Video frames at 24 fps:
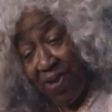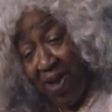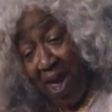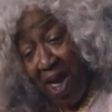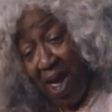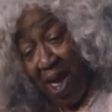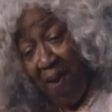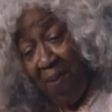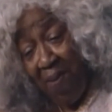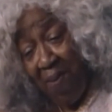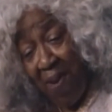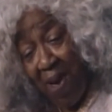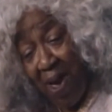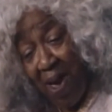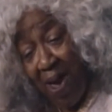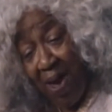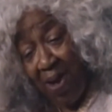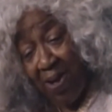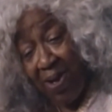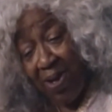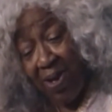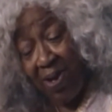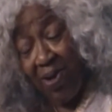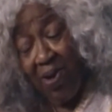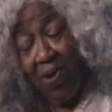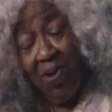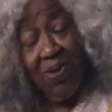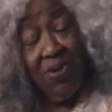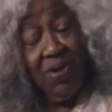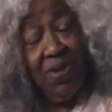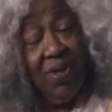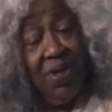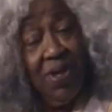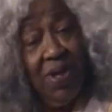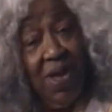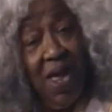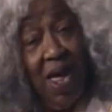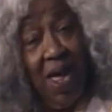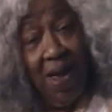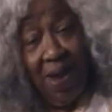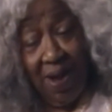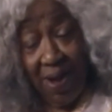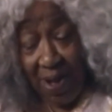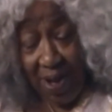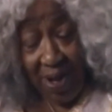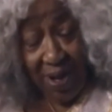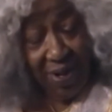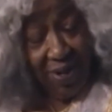a time, I had to go to the
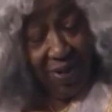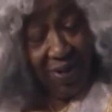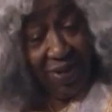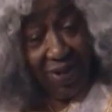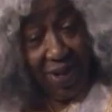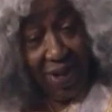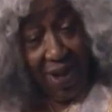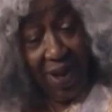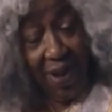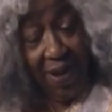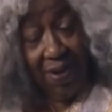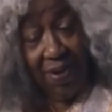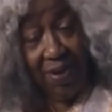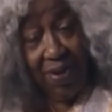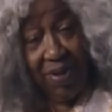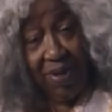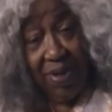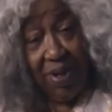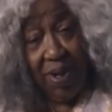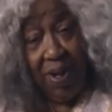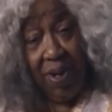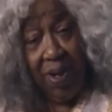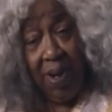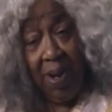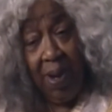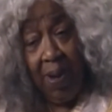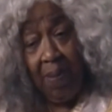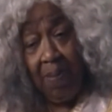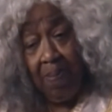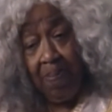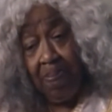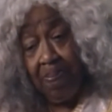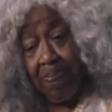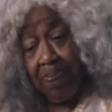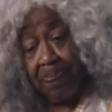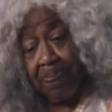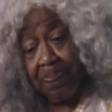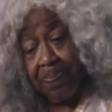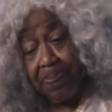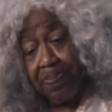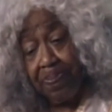ladies' lounge and um,